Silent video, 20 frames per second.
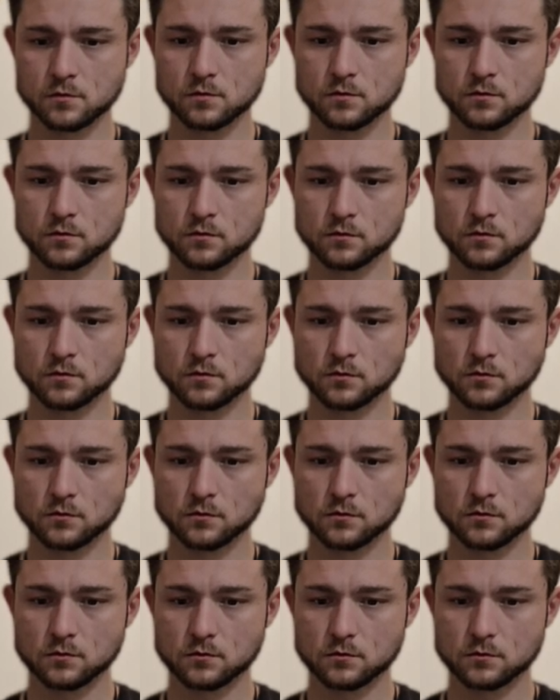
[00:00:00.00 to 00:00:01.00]

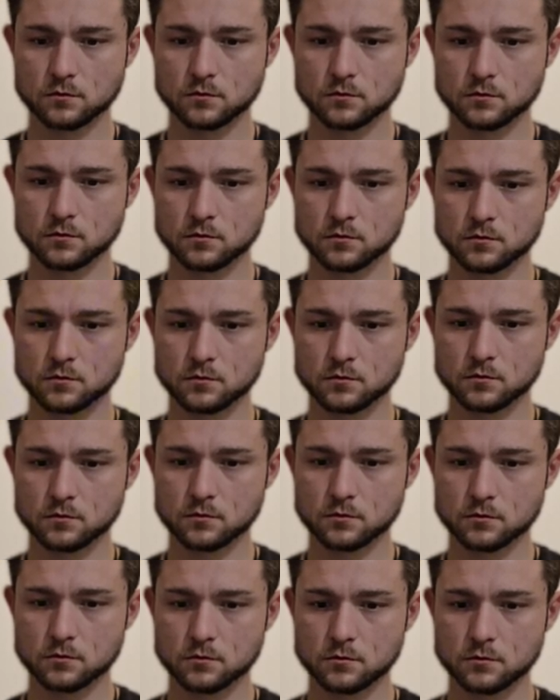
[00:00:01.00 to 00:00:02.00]

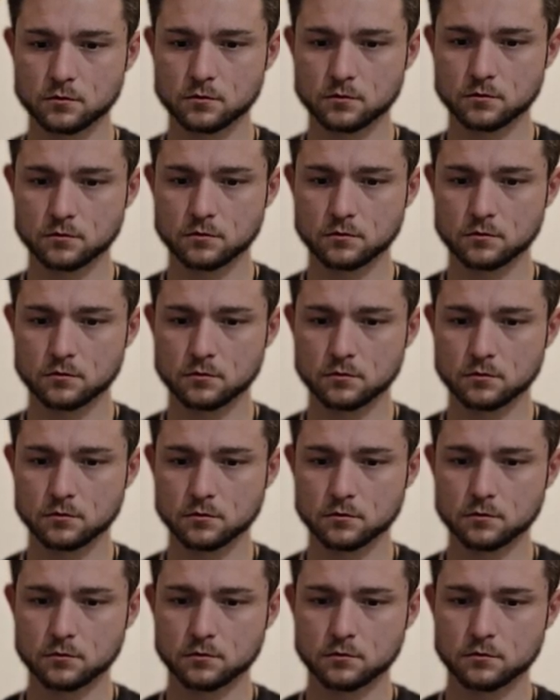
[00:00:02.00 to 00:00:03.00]

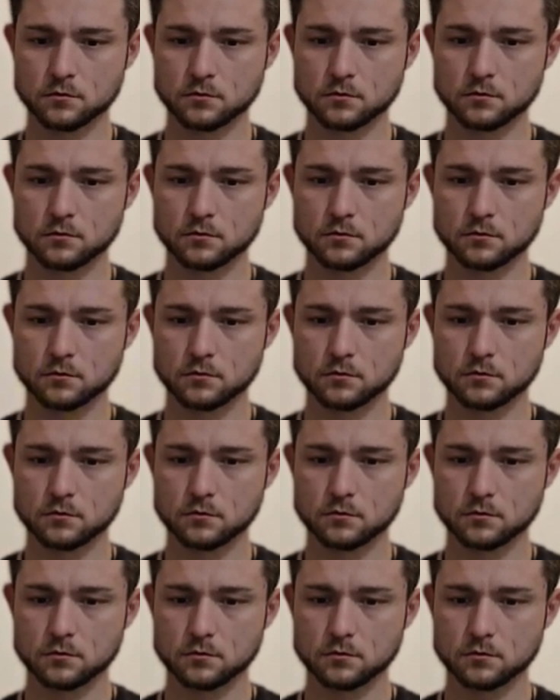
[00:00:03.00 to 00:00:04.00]

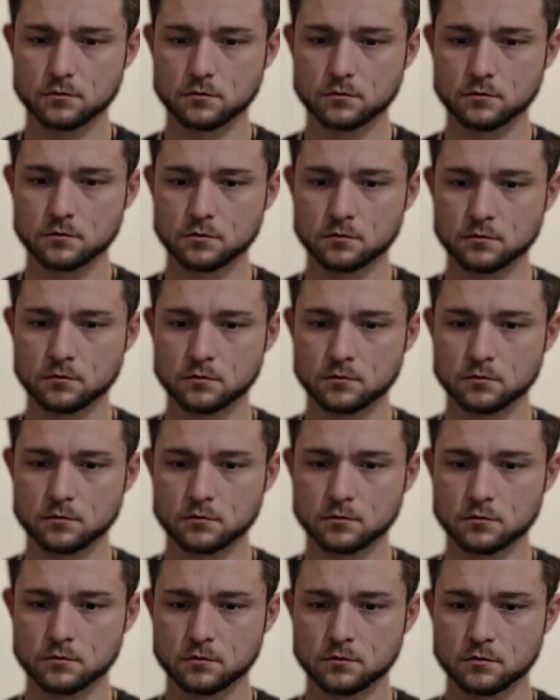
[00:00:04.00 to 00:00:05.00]

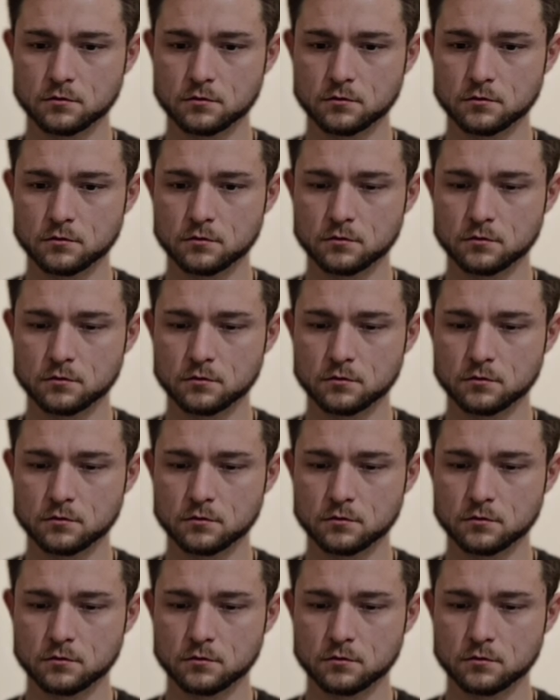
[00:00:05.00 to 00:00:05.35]
The person shown says nothing.